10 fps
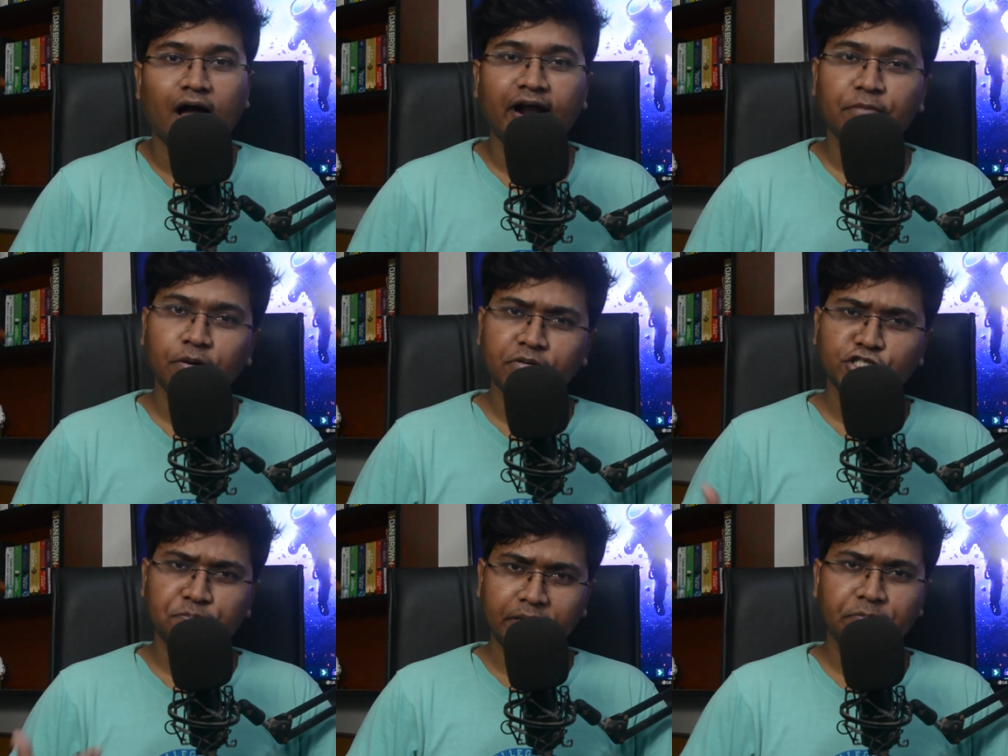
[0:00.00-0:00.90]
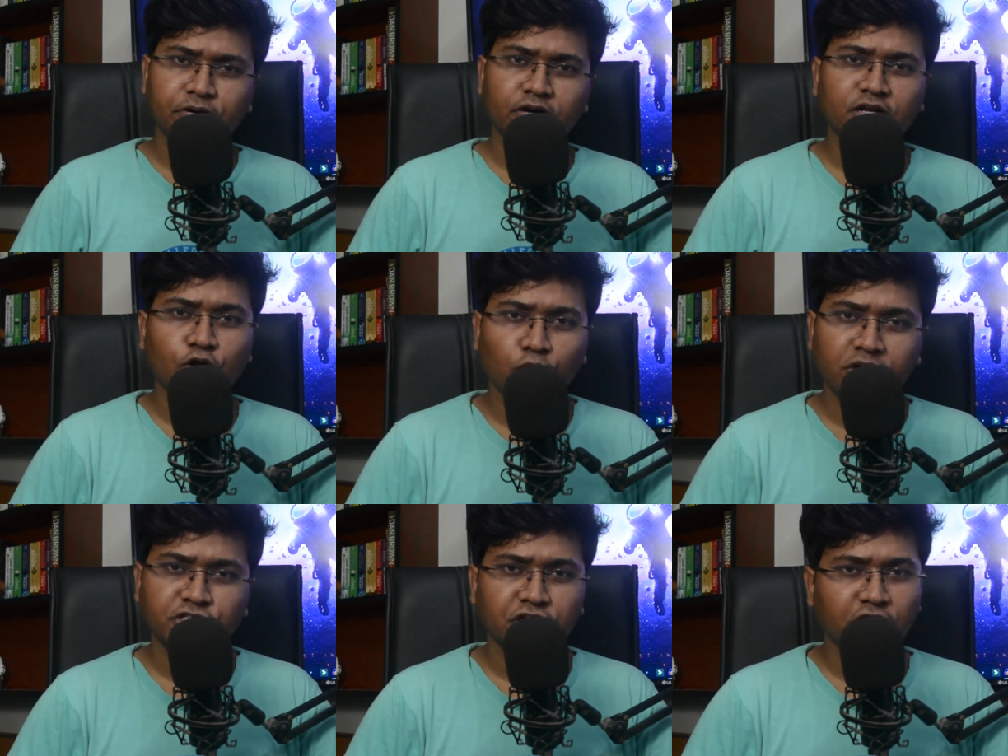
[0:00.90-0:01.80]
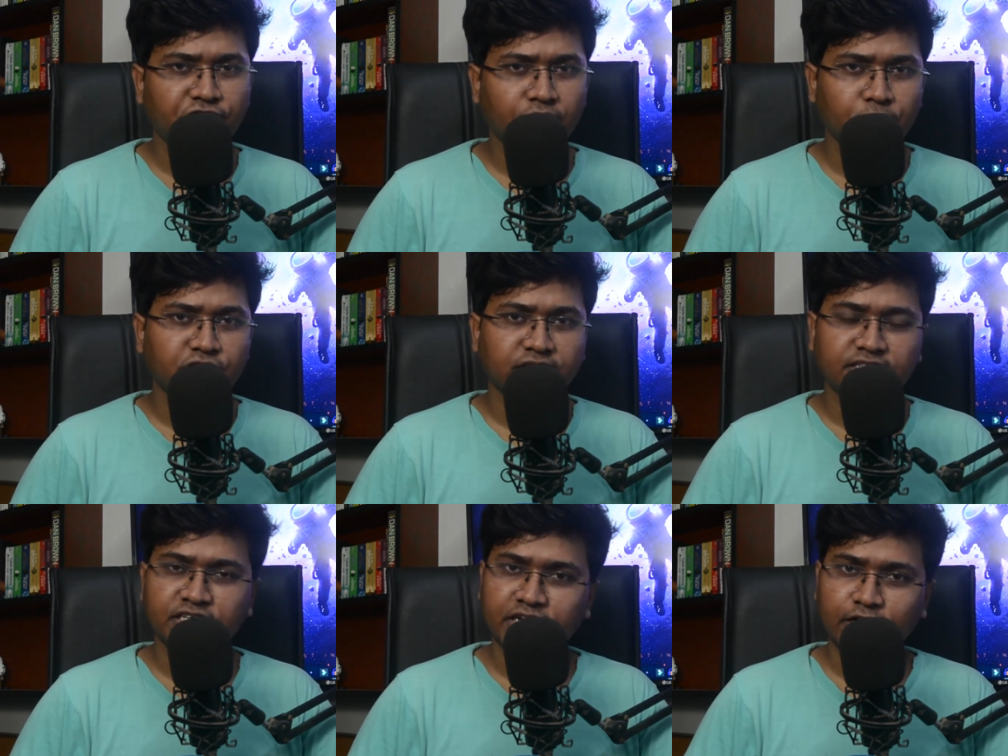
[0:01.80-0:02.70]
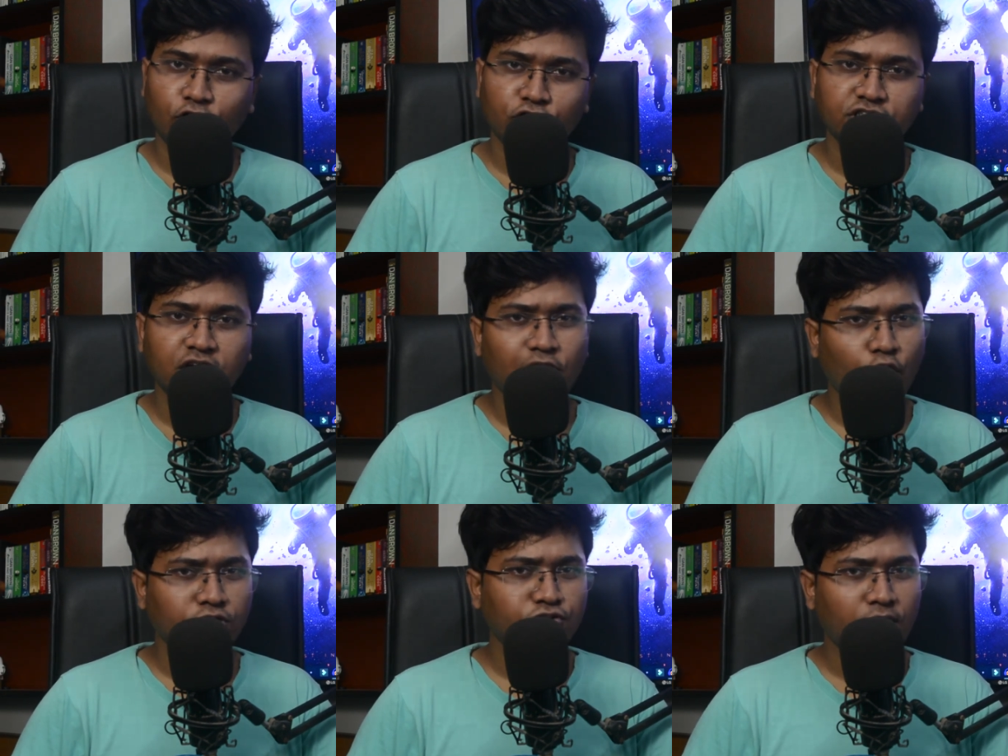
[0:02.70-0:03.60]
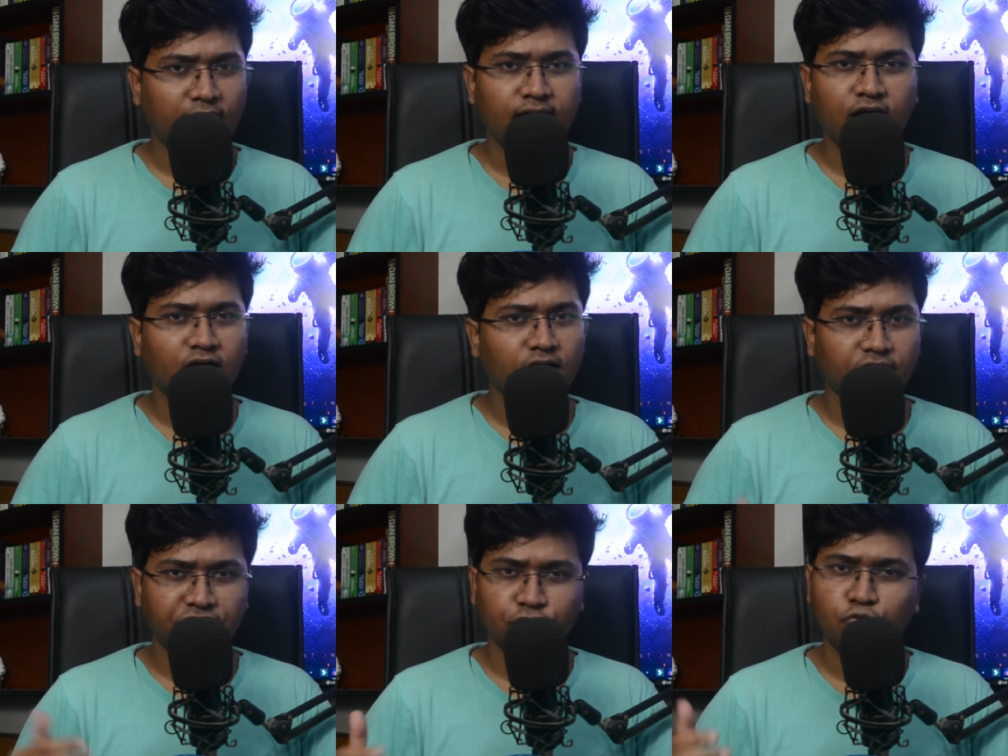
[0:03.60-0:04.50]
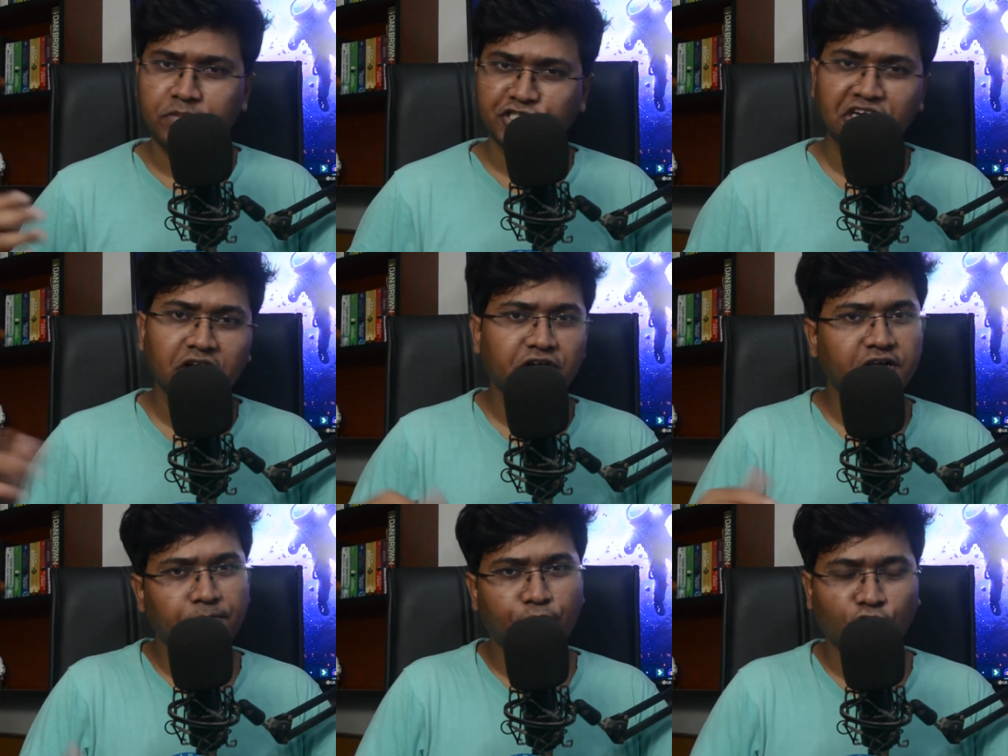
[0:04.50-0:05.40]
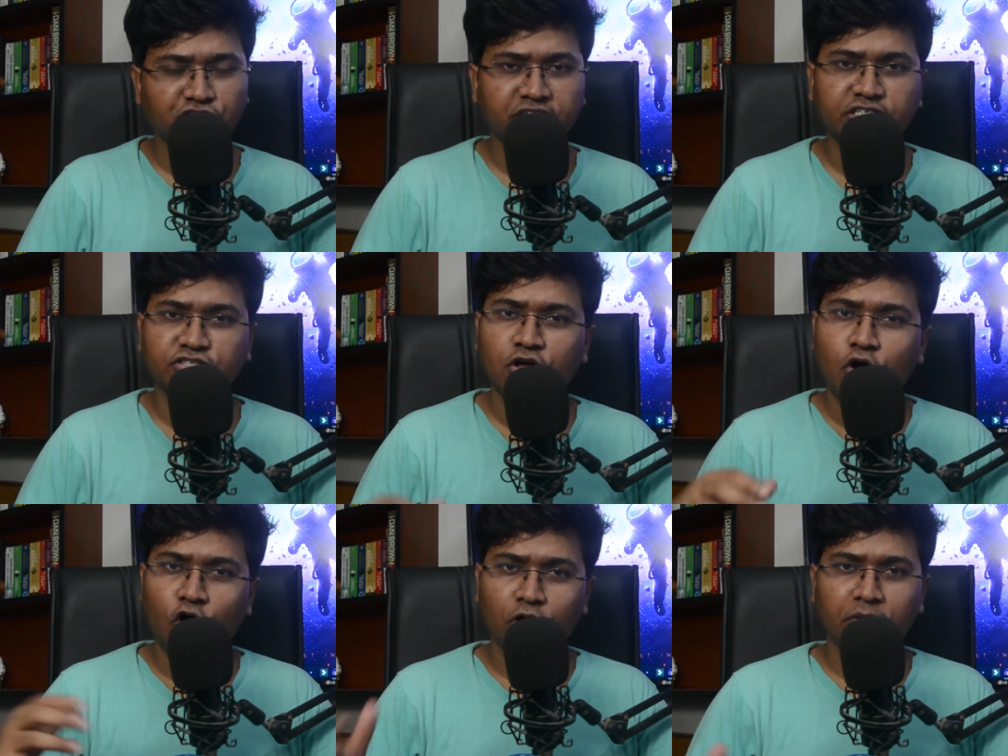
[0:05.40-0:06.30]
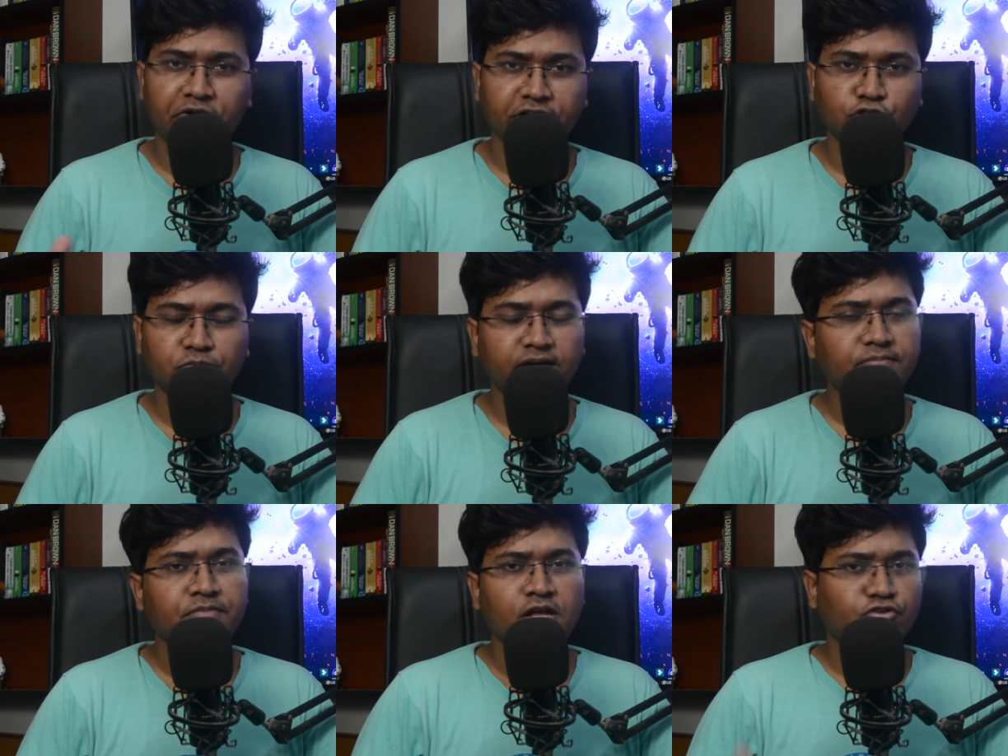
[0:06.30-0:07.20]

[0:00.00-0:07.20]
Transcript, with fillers: I had a published paper in Global Journal of Computer Science and Technology and also also had a few machine learning projects on my resume